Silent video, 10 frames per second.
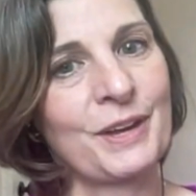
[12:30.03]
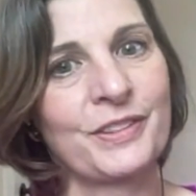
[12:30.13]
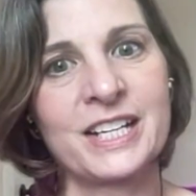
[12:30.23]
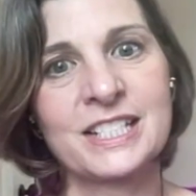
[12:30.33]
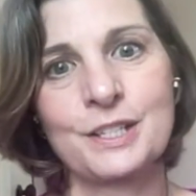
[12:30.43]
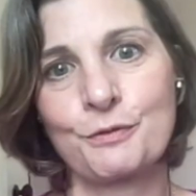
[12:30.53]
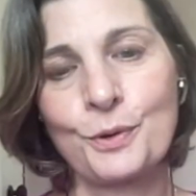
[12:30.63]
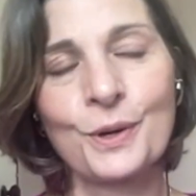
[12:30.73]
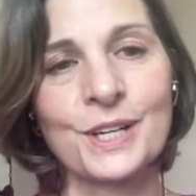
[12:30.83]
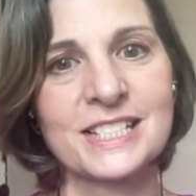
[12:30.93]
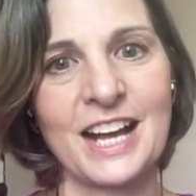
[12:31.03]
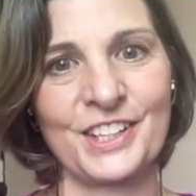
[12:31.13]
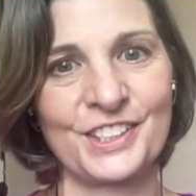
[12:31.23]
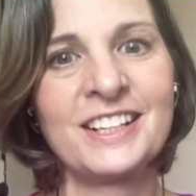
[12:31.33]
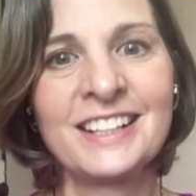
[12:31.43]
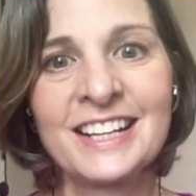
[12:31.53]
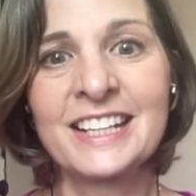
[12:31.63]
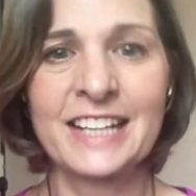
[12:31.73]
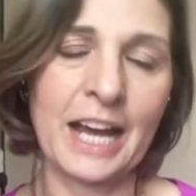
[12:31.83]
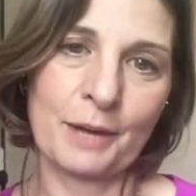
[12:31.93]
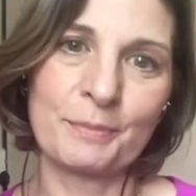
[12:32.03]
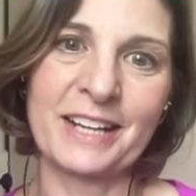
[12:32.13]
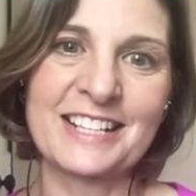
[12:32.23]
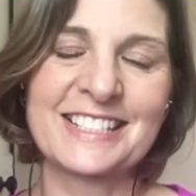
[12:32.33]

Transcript: about things, and of course, yeah. I mean, I